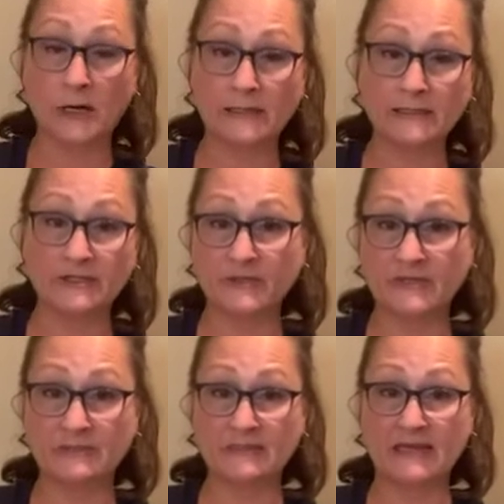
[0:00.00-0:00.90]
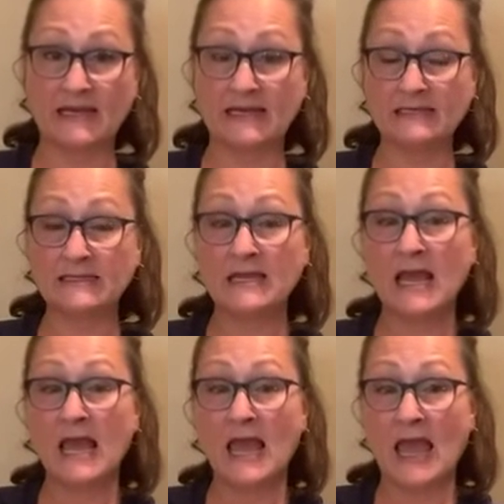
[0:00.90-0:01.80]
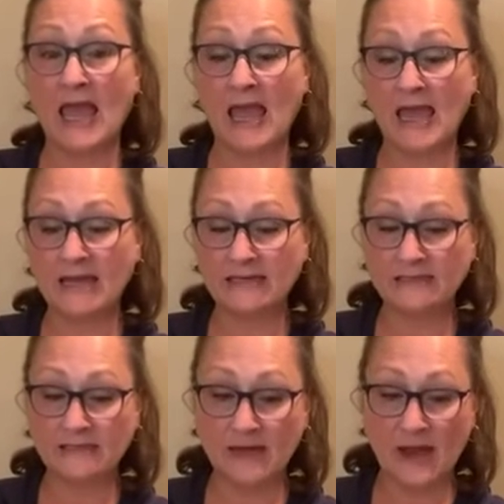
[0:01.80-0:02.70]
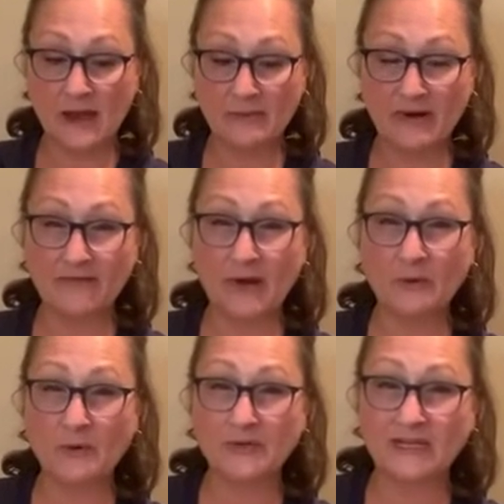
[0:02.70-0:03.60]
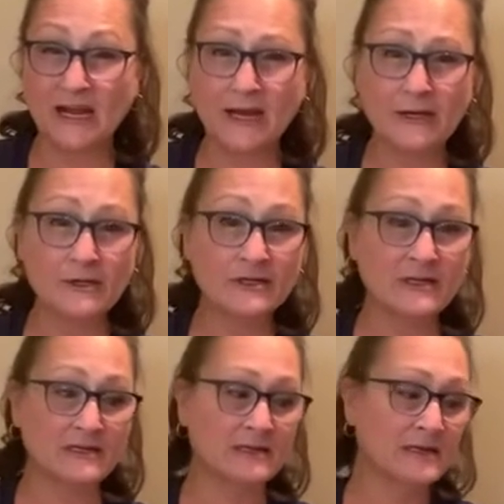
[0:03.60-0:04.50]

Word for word: and do some things, and uh, but if I were retired and